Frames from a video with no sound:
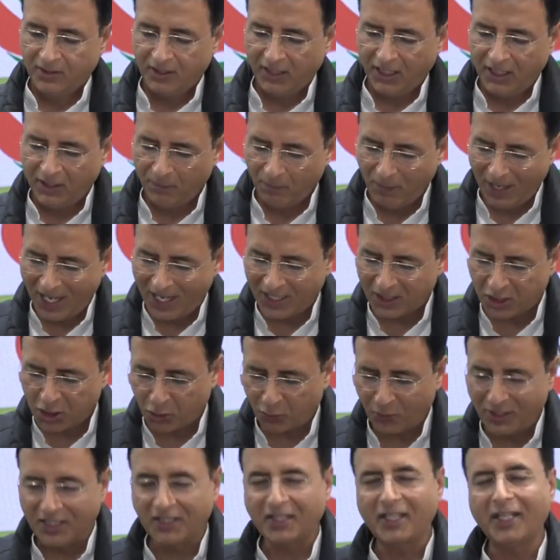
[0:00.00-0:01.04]
In March
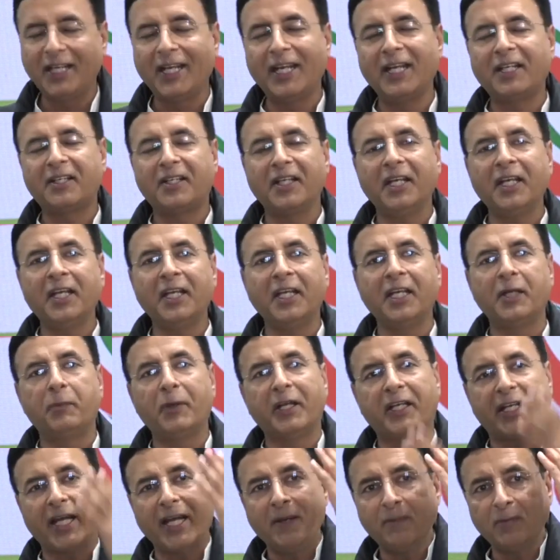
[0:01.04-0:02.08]
twenty eighteen, it
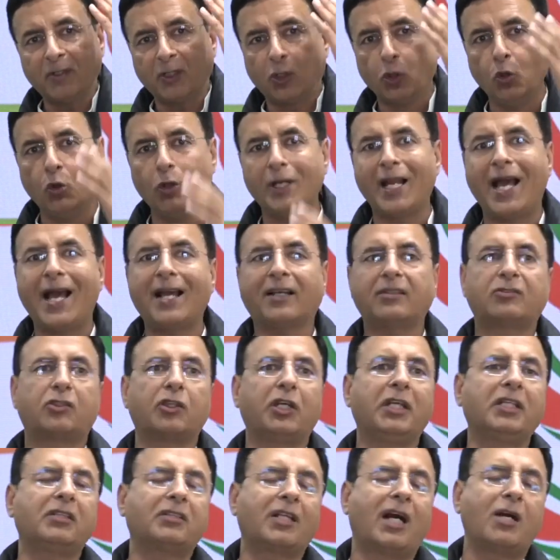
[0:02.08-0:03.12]
became two lakh
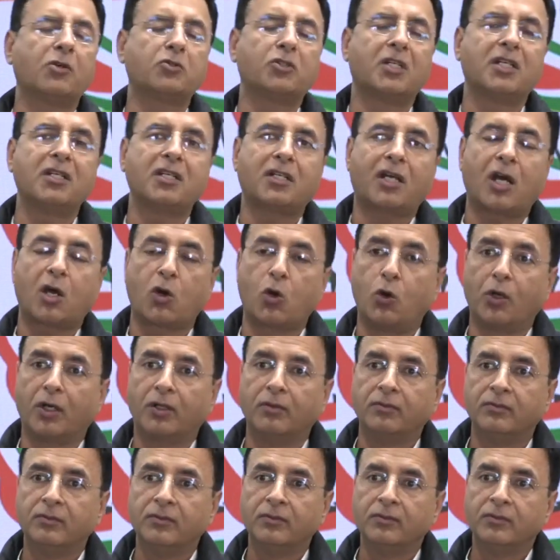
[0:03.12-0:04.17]
three thousand crore.
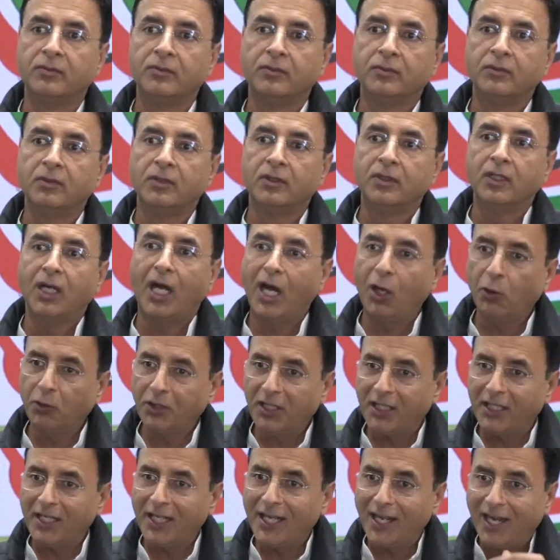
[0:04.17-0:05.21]
How
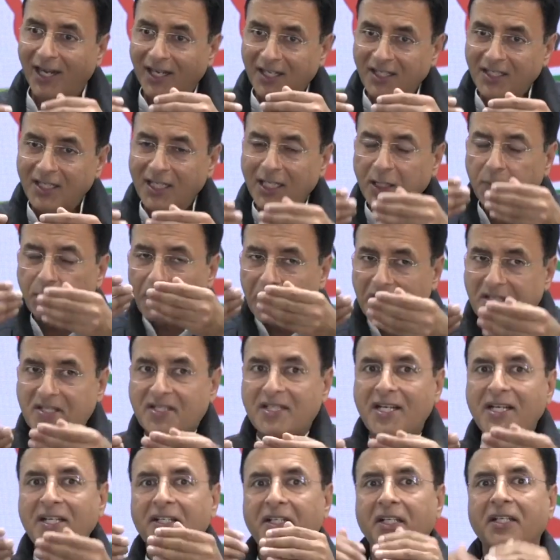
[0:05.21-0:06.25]
did a one hundred
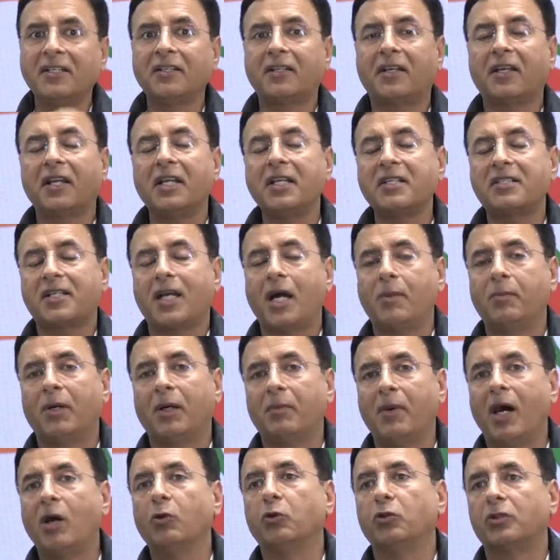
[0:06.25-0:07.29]
percent increase come
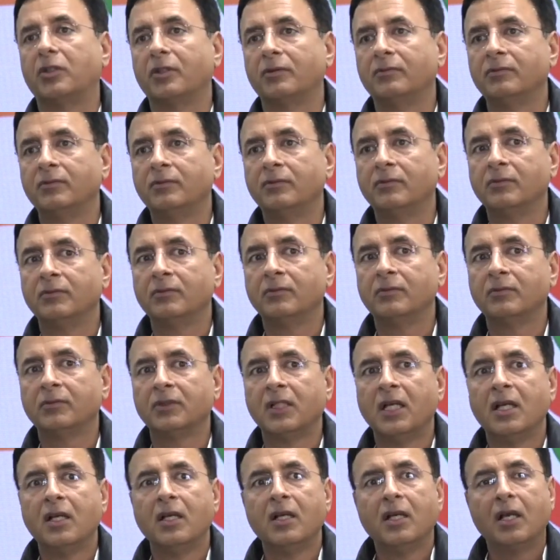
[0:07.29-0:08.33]
about?
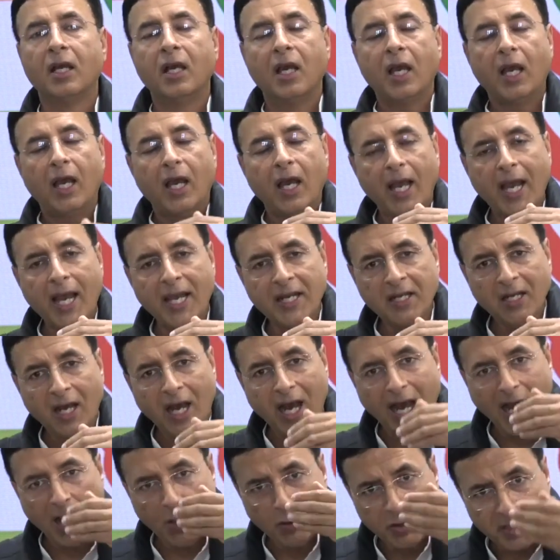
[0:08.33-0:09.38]
And
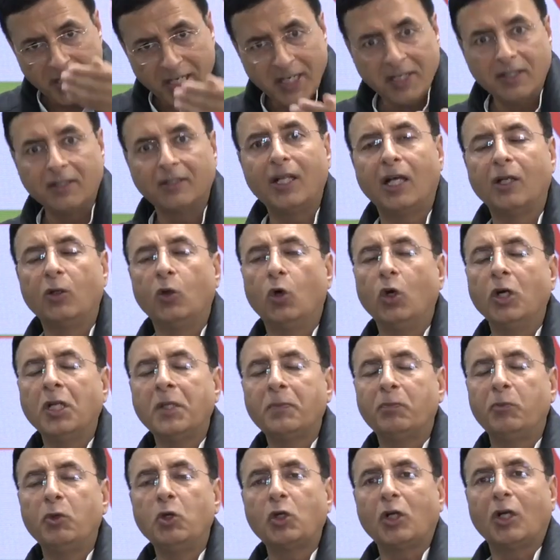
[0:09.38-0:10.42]
how did the
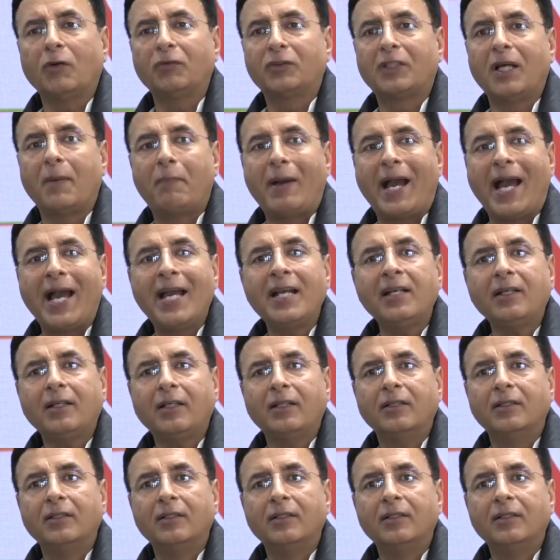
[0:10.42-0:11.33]
loan book of the bank